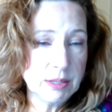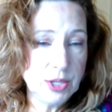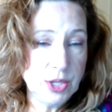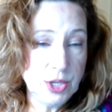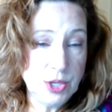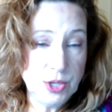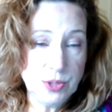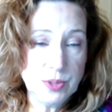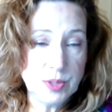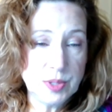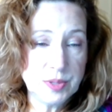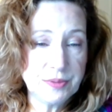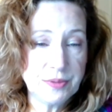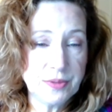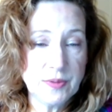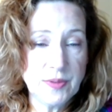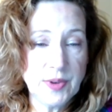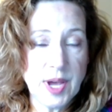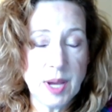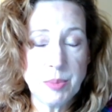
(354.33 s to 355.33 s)
used
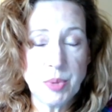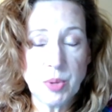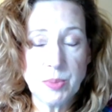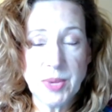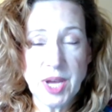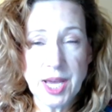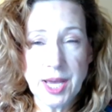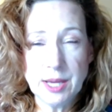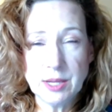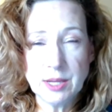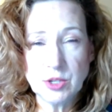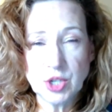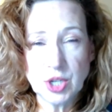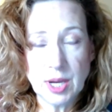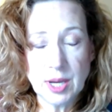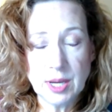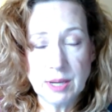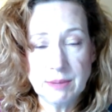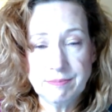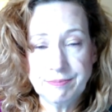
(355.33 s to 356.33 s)
for
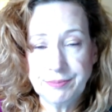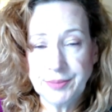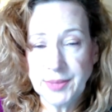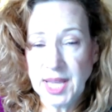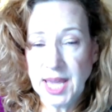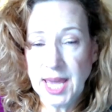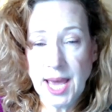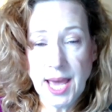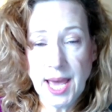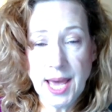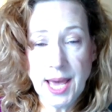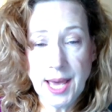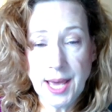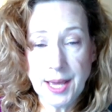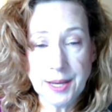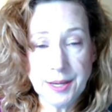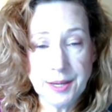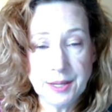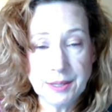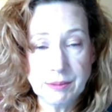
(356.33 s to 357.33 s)
fibromyalgia,
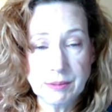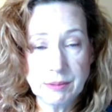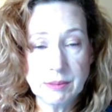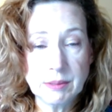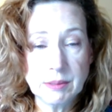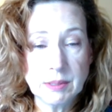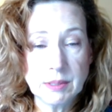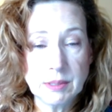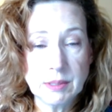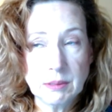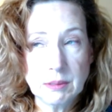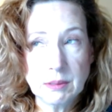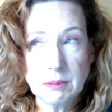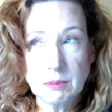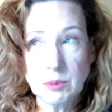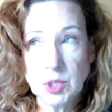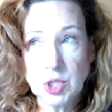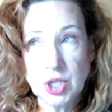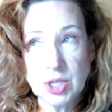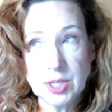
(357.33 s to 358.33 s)
GAD,
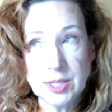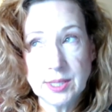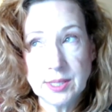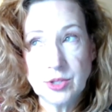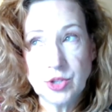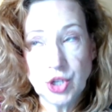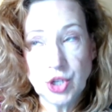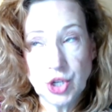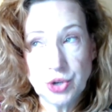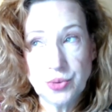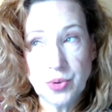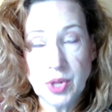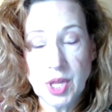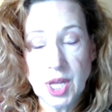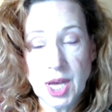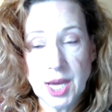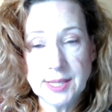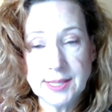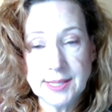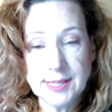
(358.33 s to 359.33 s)
which is
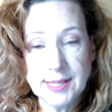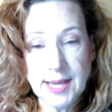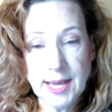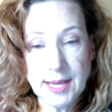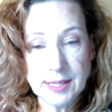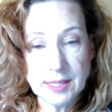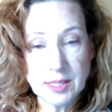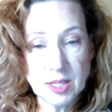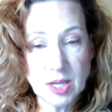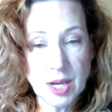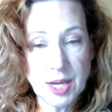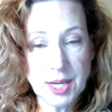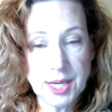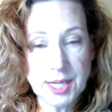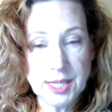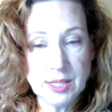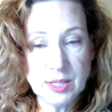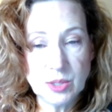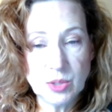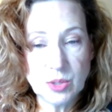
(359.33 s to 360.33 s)
generalized
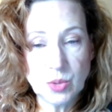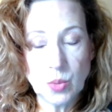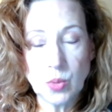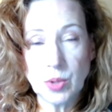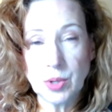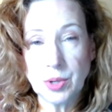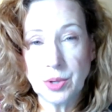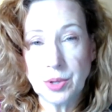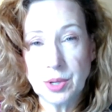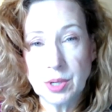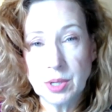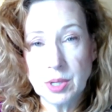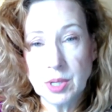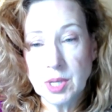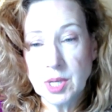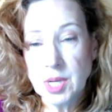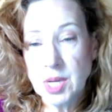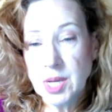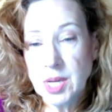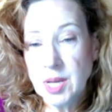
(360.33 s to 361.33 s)
anxiety disorder,
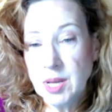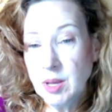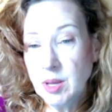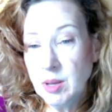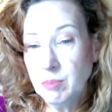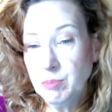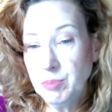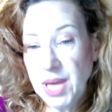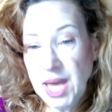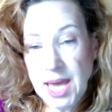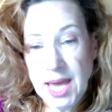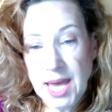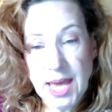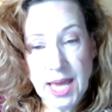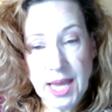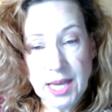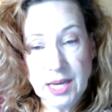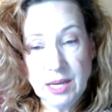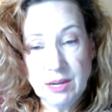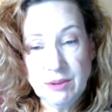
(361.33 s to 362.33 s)

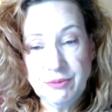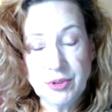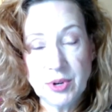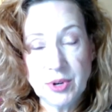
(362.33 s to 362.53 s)
pain